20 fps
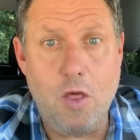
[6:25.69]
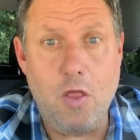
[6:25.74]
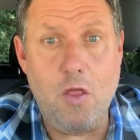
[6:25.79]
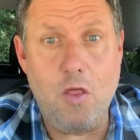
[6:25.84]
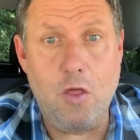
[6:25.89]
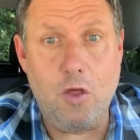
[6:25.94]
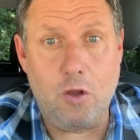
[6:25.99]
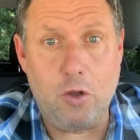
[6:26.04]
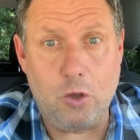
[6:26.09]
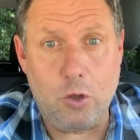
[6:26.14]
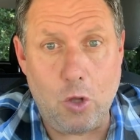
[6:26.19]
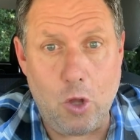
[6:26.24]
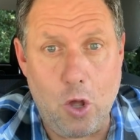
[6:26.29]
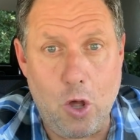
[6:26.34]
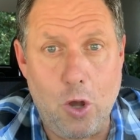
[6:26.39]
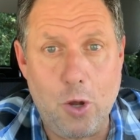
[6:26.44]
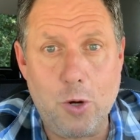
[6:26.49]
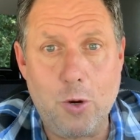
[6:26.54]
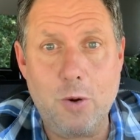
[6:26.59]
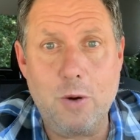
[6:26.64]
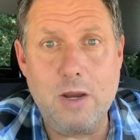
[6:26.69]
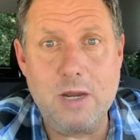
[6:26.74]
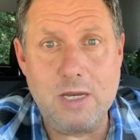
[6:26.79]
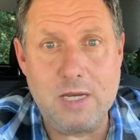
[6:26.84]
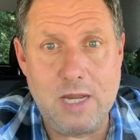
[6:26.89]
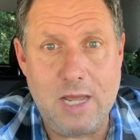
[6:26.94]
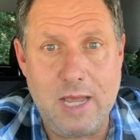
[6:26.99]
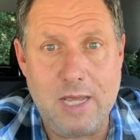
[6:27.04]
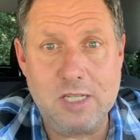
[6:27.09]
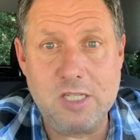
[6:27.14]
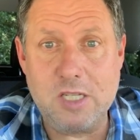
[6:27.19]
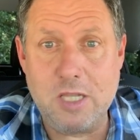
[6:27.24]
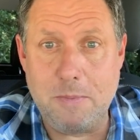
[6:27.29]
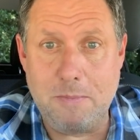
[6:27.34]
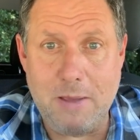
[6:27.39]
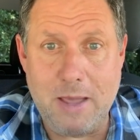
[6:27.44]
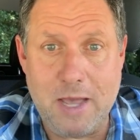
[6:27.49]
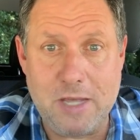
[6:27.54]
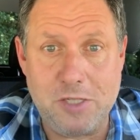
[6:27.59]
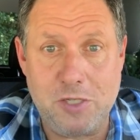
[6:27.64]
the longer it takes the
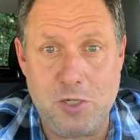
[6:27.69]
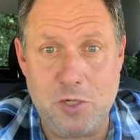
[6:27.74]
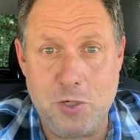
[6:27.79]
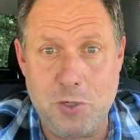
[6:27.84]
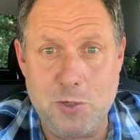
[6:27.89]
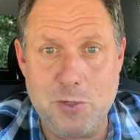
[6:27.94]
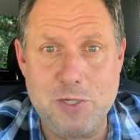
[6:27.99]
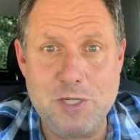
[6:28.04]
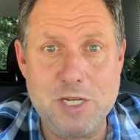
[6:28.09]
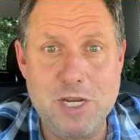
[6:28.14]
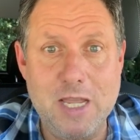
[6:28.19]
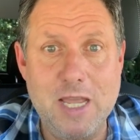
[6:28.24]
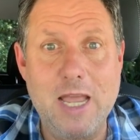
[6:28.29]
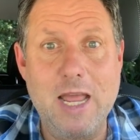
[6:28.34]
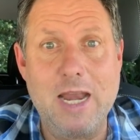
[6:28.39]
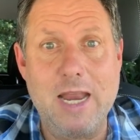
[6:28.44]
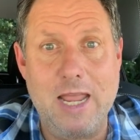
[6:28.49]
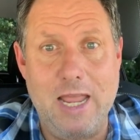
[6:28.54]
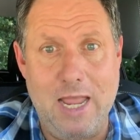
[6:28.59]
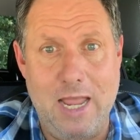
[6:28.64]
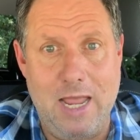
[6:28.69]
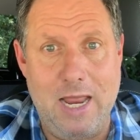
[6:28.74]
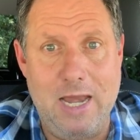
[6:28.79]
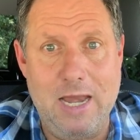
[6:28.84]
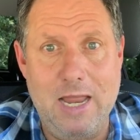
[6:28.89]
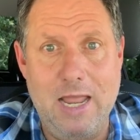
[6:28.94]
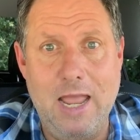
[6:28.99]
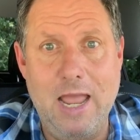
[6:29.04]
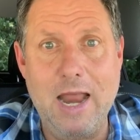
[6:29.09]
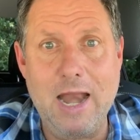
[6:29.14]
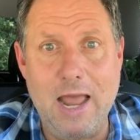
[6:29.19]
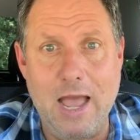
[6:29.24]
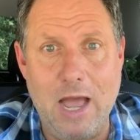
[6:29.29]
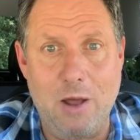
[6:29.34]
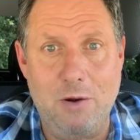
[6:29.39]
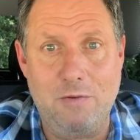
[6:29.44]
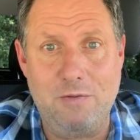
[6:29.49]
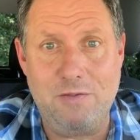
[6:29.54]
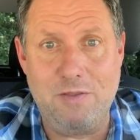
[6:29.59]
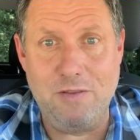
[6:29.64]
passengers to get in and
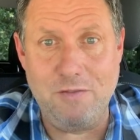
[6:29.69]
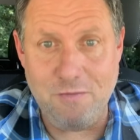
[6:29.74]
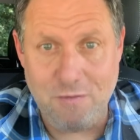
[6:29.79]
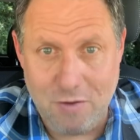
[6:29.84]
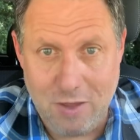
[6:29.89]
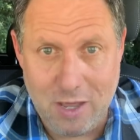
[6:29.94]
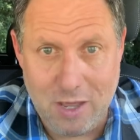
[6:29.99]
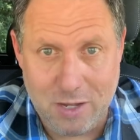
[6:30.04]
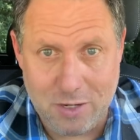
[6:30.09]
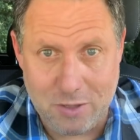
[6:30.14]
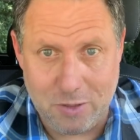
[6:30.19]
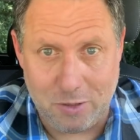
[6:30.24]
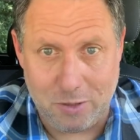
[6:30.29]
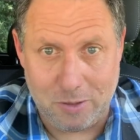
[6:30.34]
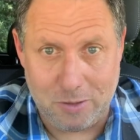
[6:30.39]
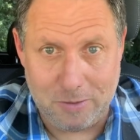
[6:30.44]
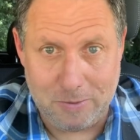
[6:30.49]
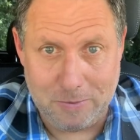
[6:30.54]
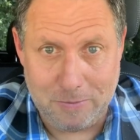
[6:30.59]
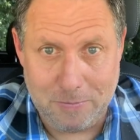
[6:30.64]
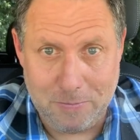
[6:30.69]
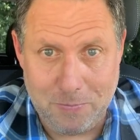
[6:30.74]
out of the vehicle.